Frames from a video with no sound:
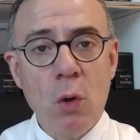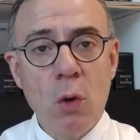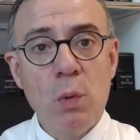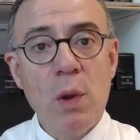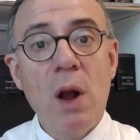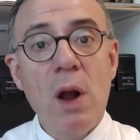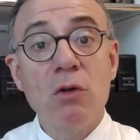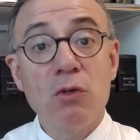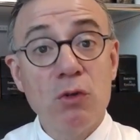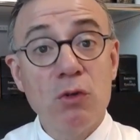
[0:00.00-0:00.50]

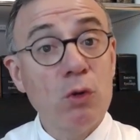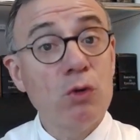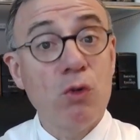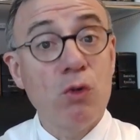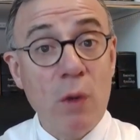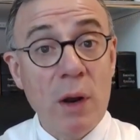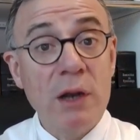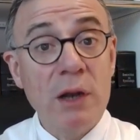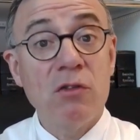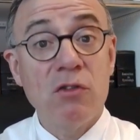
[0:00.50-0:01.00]
we also
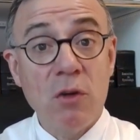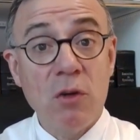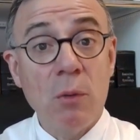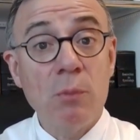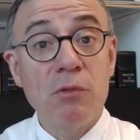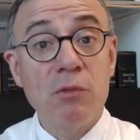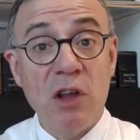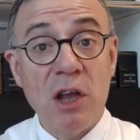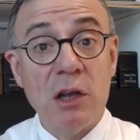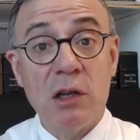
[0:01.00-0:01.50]
train some
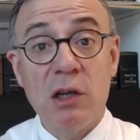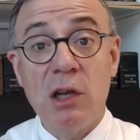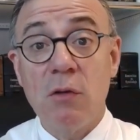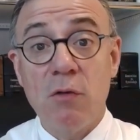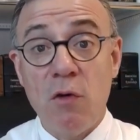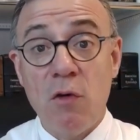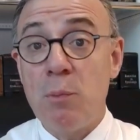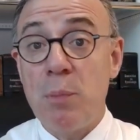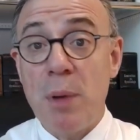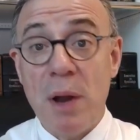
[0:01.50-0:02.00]
technique
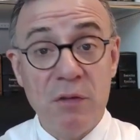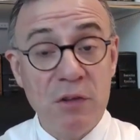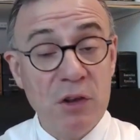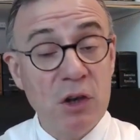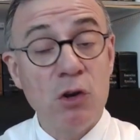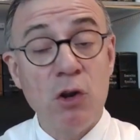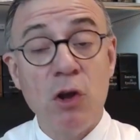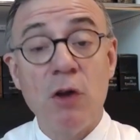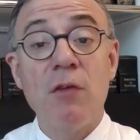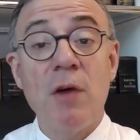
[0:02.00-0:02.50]
for
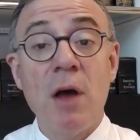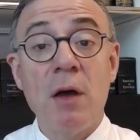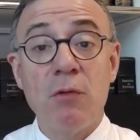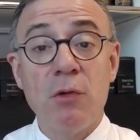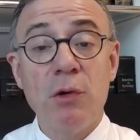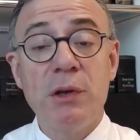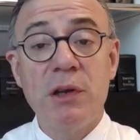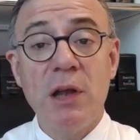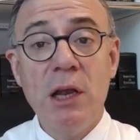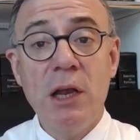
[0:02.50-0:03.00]
pelvic nerve
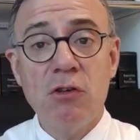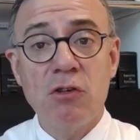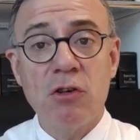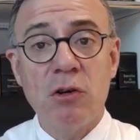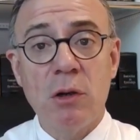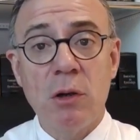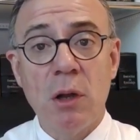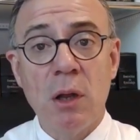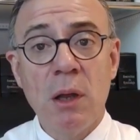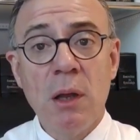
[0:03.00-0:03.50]

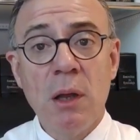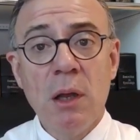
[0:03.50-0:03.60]
infiltration.